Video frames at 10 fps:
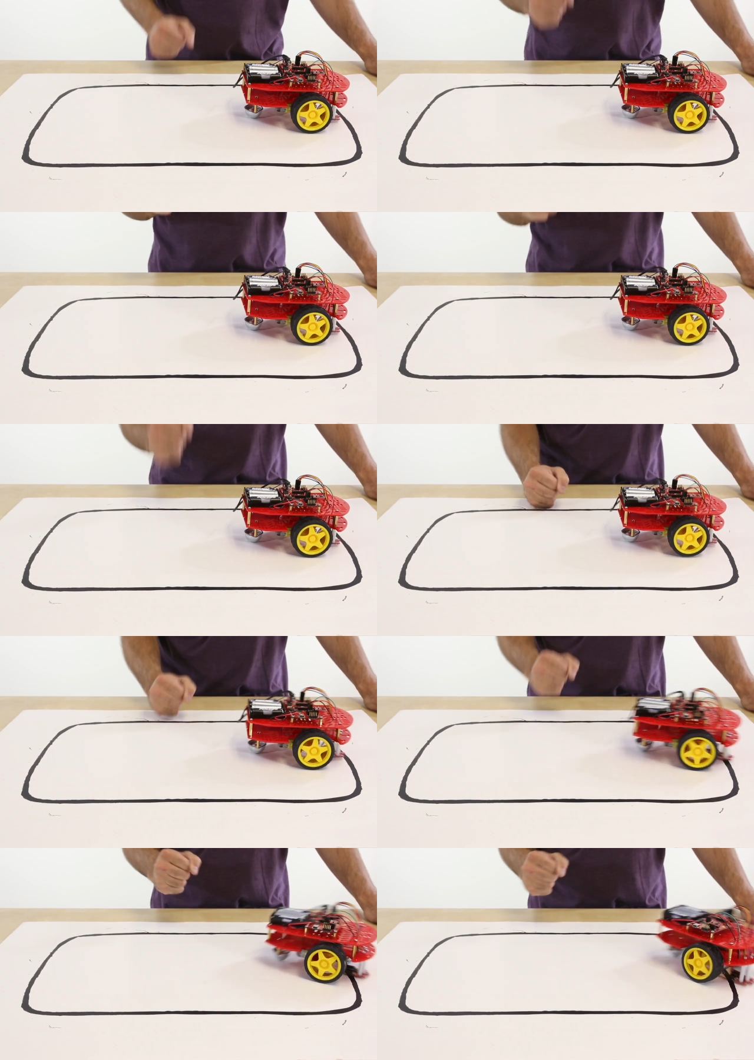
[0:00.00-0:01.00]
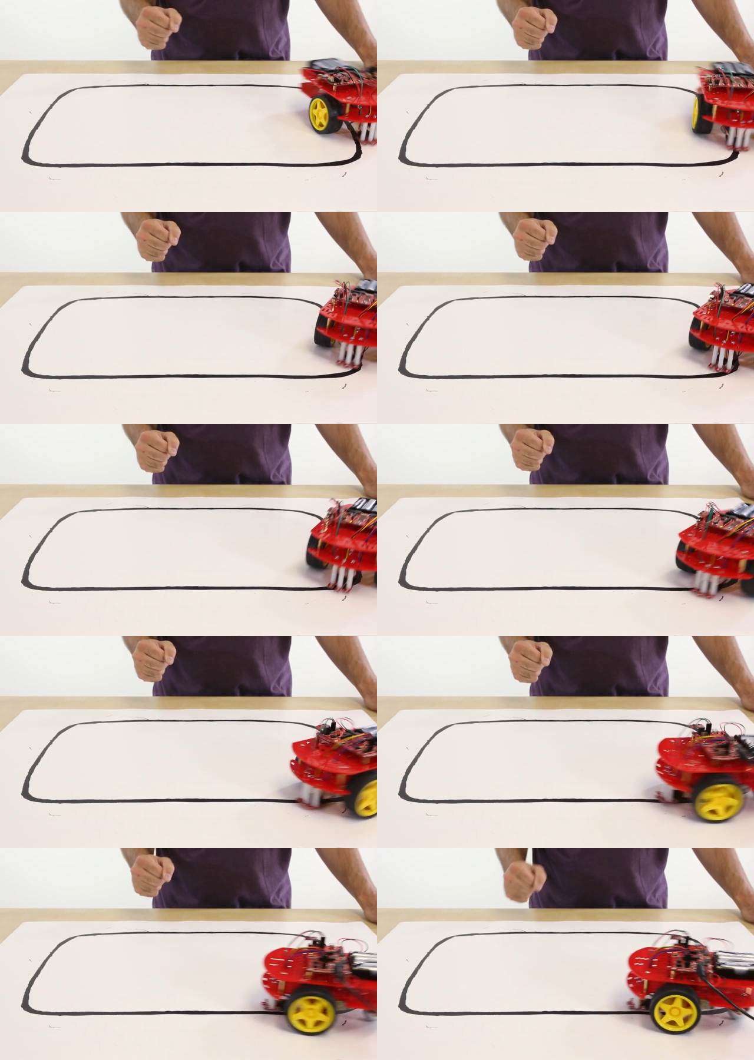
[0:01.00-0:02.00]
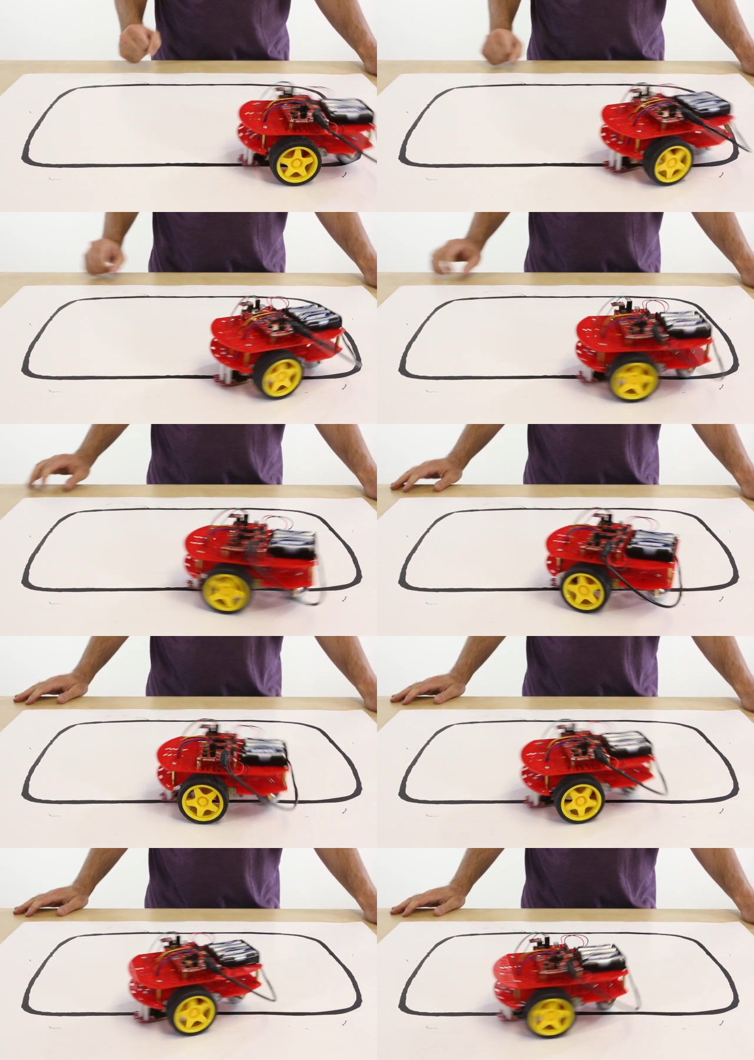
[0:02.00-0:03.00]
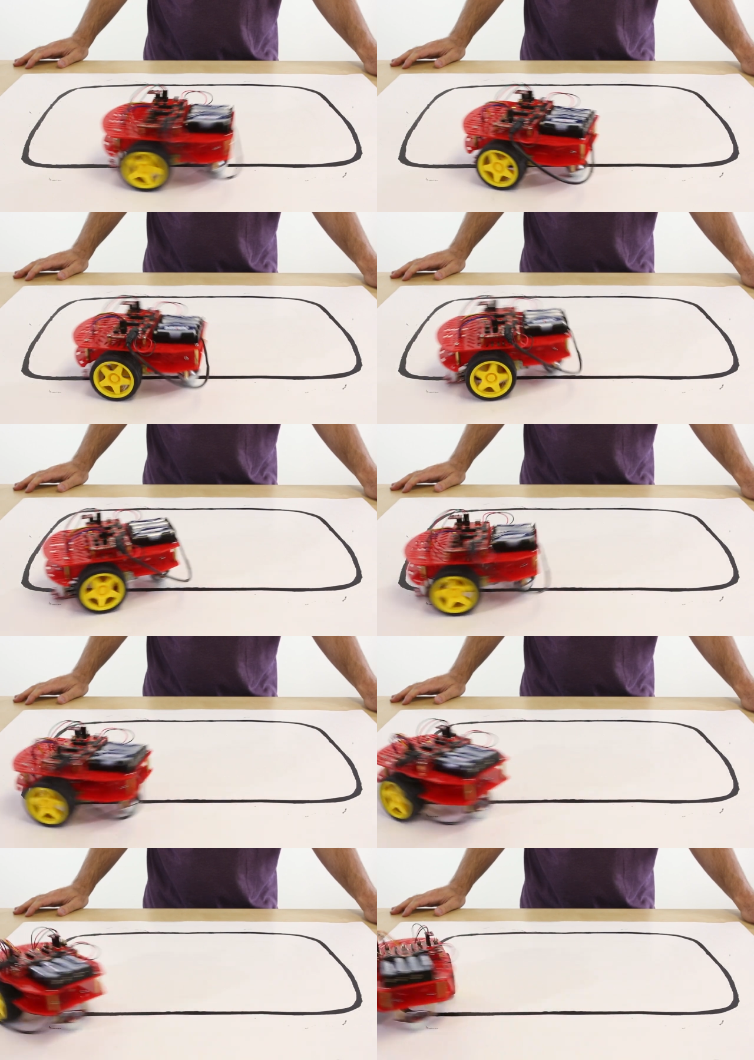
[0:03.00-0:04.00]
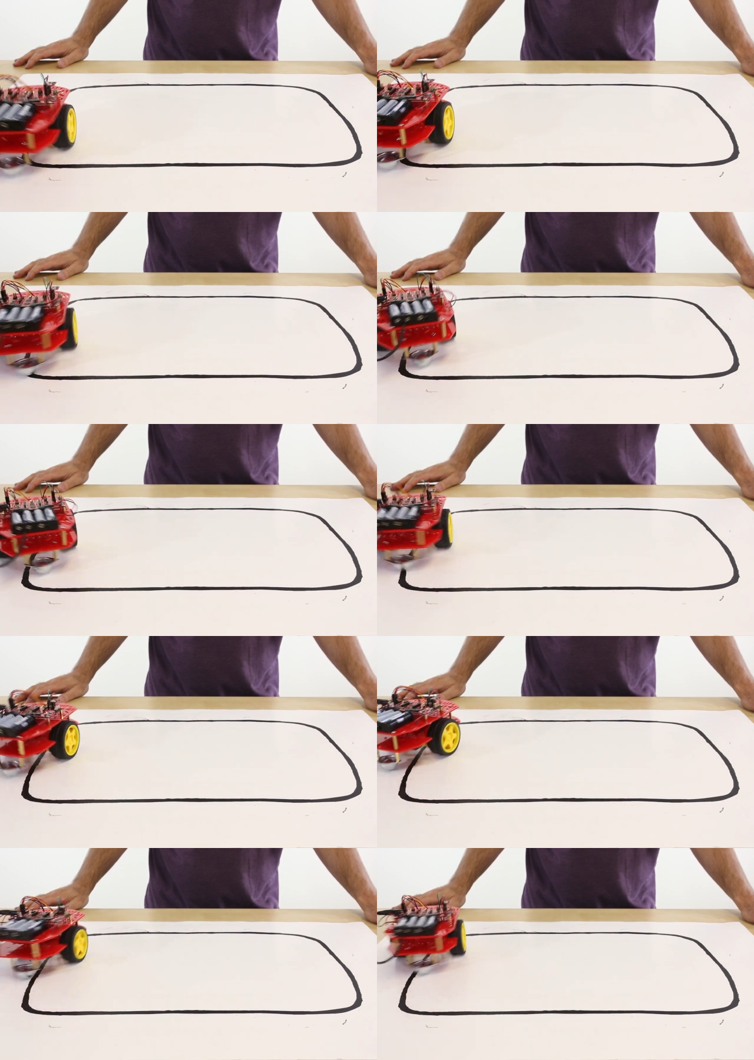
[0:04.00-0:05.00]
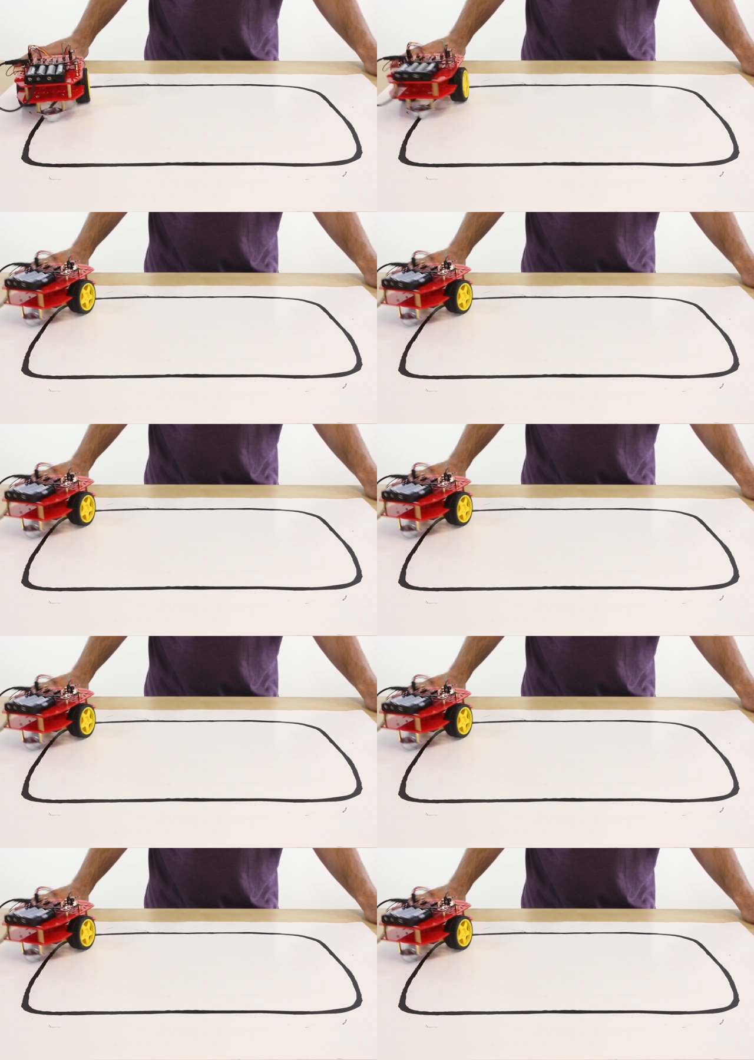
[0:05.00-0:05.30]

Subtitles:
Nobody's mouth can be seen.